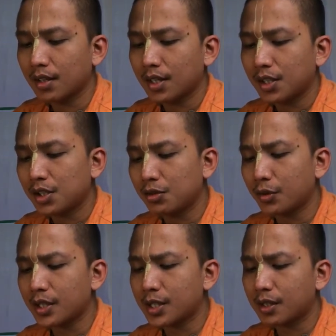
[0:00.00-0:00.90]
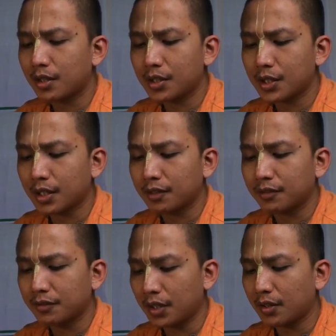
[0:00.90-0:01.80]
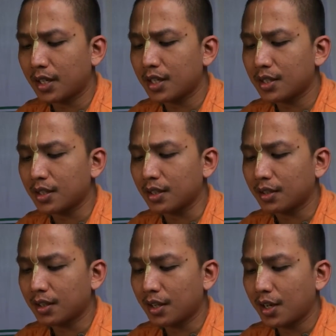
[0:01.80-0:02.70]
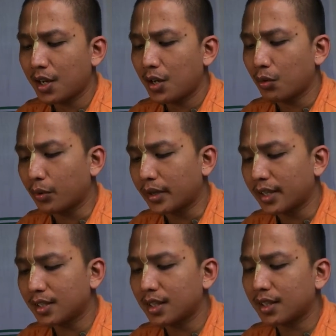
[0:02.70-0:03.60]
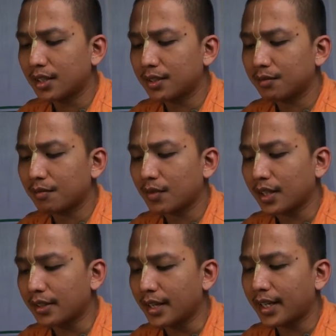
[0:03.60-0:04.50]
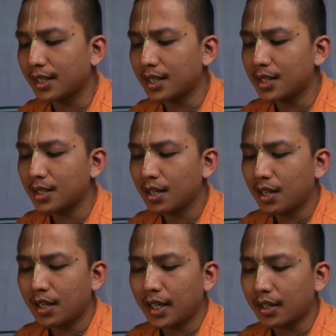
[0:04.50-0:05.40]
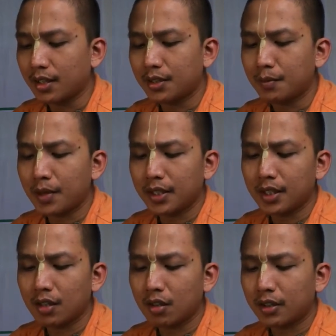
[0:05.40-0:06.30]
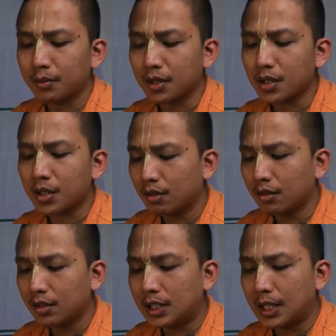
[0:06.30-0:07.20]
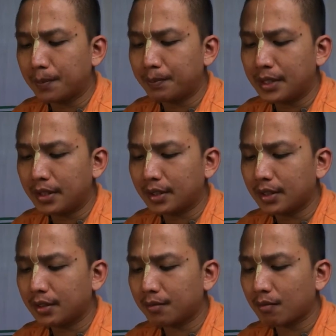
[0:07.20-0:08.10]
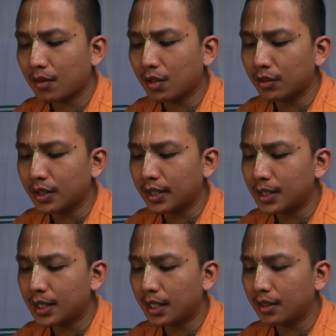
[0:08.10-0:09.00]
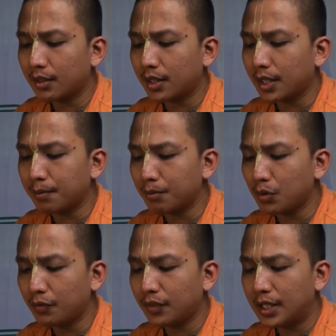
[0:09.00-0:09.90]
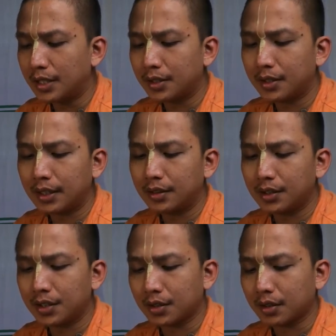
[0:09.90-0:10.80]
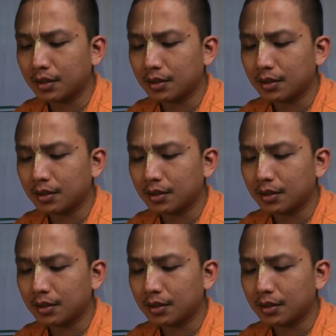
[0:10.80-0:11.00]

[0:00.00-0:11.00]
She dressed herself very nicely, wearing a garland, a necklace, and other bodily ornaments. She appeared on the scene and moved hither and thither.